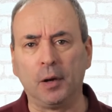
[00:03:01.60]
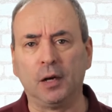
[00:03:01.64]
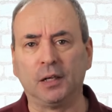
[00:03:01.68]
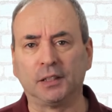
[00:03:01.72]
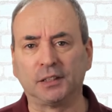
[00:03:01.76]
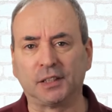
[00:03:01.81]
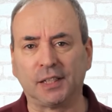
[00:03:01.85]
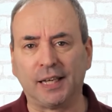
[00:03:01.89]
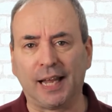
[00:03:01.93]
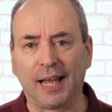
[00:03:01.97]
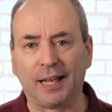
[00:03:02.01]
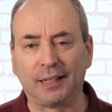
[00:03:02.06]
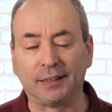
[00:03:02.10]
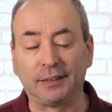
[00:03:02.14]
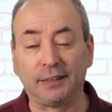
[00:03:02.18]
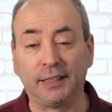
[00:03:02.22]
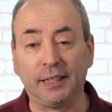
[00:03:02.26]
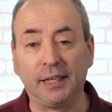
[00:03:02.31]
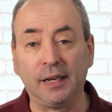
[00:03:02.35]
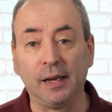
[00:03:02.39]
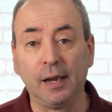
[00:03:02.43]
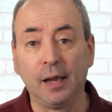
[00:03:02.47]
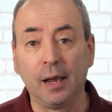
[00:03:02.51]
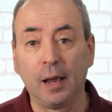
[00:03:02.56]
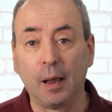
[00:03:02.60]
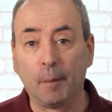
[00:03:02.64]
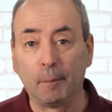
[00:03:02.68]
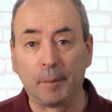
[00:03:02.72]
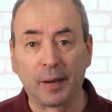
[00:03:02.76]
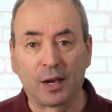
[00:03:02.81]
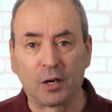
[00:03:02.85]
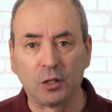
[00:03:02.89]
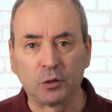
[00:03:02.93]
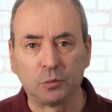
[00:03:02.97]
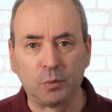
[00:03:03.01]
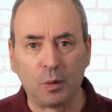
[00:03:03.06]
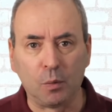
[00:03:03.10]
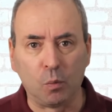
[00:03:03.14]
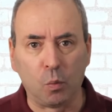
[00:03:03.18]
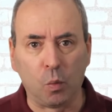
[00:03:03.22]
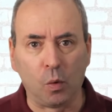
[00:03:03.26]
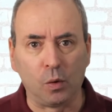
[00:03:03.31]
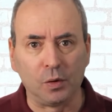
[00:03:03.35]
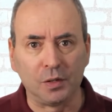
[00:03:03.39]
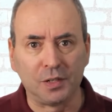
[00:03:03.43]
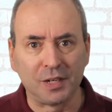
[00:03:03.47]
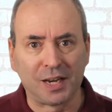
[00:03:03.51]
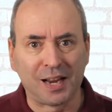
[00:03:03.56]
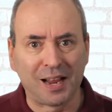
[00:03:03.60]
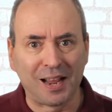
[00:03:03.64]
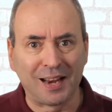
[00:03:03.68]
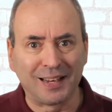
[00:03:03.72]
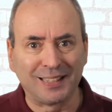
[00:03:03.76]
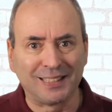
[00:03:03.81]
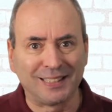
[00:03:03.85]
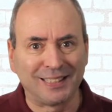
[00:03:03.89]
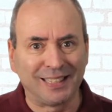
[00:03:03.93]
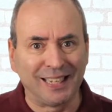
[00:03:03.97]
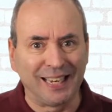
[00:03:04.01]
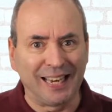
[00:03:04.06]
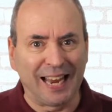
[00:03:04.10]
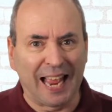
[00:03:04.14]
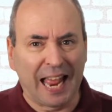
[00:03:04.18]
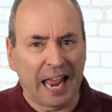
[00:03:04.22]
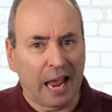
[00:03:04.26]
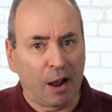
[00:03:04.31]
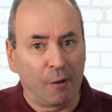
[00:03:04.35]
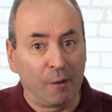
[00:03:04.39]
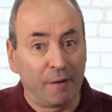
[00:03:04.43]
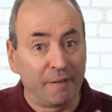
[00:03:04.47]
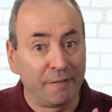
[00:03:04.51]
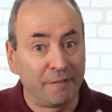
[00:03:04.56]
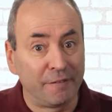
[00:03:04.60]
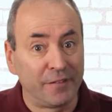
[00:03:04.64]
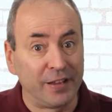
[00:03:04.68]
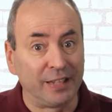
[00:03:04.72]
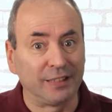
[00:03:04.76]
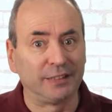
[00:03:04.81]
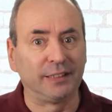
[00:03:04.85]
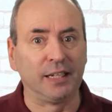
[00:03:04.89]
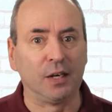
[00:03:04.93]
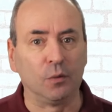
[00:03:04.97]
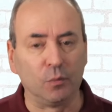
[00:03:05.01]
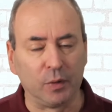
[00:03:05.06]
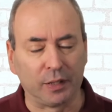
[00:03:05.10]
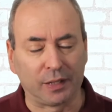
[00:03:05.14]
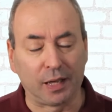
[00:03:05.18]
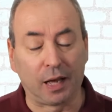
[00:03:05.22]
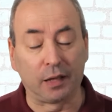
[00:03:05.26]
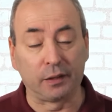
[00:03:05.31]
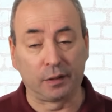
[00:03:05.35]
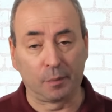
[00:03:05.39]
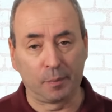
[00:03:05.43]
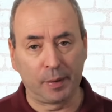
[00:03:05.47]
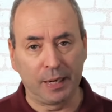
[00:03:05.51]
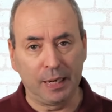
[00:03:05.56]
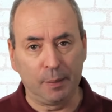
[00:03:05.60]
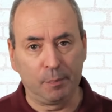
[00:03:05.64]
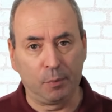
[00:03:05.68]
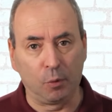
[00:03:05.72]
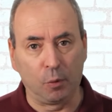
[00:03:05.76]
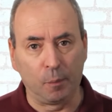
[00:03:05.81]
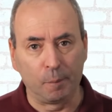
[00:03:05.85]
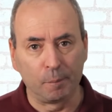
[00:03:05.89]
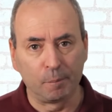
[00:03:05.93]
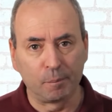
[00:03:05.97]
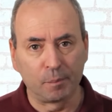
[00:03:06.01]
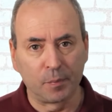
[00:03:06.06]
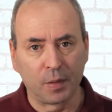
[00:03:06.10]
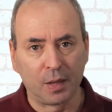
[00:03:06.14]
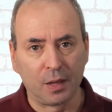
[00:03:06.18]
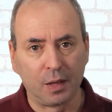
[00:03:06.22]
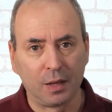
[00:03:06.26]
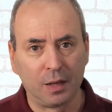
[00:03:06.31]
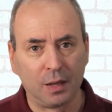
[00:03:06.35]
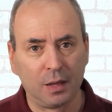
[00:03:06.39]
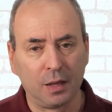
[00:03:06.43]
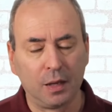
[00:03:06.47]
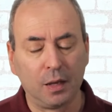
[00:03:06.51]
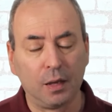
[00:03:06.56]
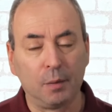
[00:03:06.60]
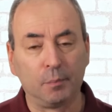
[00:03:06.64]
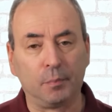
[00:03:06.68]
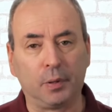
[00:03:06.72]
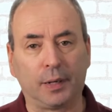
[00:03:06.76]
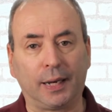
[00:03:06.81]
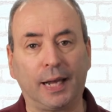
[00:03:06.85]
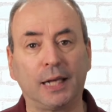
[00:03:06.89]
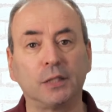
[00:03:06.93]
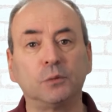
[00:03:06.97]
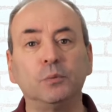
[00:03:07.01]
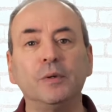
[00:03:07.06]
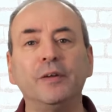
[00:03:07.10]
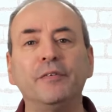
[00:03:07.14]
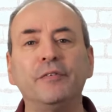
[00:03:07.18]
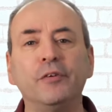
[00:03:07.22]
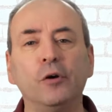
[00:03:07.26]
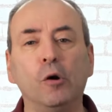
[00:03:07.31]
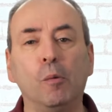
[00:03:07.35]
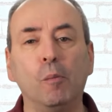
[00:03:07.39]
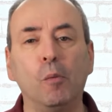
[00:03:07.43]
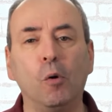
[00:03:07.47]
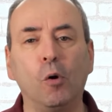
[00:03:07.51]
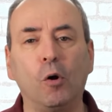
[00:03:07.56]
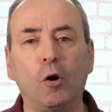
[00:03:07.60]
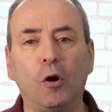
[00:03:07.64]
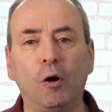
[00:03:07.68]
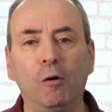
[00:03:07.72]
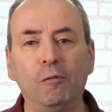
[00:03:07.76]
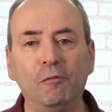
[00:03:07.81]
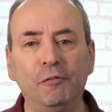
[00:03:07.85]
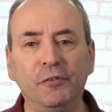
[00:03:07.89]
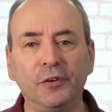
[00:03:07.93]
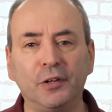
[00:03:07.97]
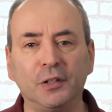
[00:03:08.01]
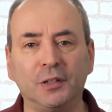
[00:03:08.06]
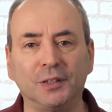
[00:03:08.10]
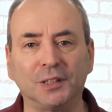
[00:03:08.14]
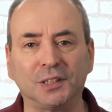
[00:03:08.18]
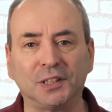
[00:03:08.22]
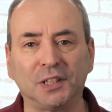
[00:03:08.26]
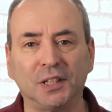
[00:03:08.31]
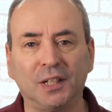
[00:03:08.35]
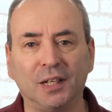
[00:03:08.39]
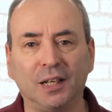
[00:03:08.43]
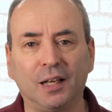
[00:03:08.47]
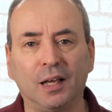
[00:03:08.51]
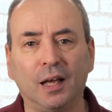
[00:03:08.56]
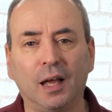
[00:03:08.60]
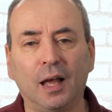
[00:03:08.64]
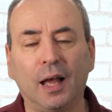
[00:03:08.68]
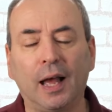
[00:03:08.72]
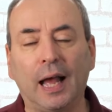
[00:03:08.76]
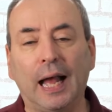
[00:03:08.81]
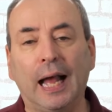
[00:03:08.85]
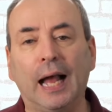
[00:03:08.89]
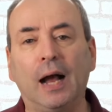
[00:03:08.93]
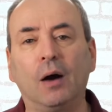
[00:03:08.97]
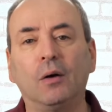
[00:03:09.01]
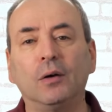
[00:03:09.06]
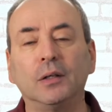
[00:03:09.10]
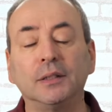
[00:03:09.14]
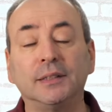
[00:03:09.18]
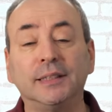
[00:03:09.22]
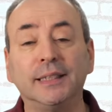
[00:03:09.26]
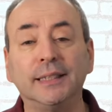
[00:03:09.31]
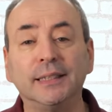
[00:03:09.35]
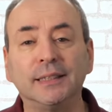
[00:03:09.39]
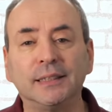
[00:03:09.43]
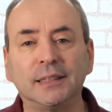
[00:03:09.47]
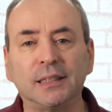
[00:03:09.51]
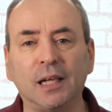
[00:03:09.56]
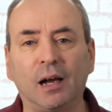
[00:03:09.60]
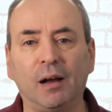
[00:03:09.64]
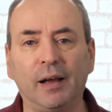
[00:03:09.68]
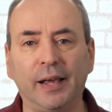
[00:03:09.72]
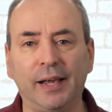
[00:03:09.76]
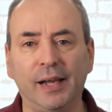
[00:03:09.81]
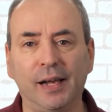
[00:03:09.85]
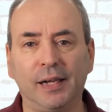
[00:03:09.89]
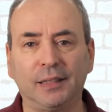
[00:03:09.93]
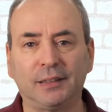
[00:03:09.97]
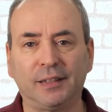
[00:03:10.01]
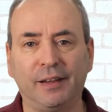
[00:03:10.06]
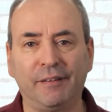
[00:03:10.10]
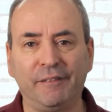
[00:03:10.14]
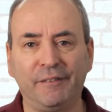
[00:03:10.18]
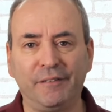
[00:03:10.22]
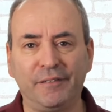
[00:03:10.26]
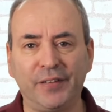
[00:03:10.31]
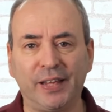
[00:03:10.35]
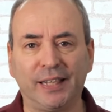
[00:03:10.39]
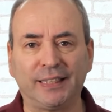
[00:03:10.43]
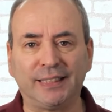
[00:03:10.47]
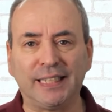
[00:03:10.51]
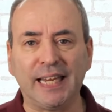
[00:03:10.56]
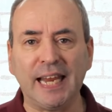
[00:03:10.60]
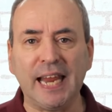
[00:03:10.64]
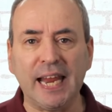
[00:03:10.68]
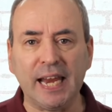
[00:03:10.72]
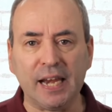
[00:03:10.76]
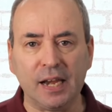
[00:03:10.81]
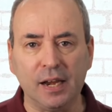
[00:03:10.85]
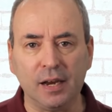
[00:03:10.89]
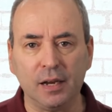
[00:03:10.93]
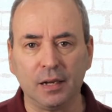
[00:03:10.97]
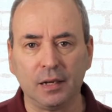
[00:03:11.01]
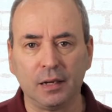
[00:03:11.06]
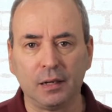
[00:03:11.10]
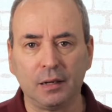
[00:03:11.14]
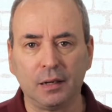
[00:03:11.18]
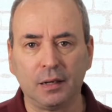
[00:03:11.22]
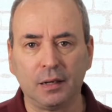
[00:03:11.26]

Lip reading: personality because we want to see how it fits in with other people. But as we feel more confident, our desire to fit in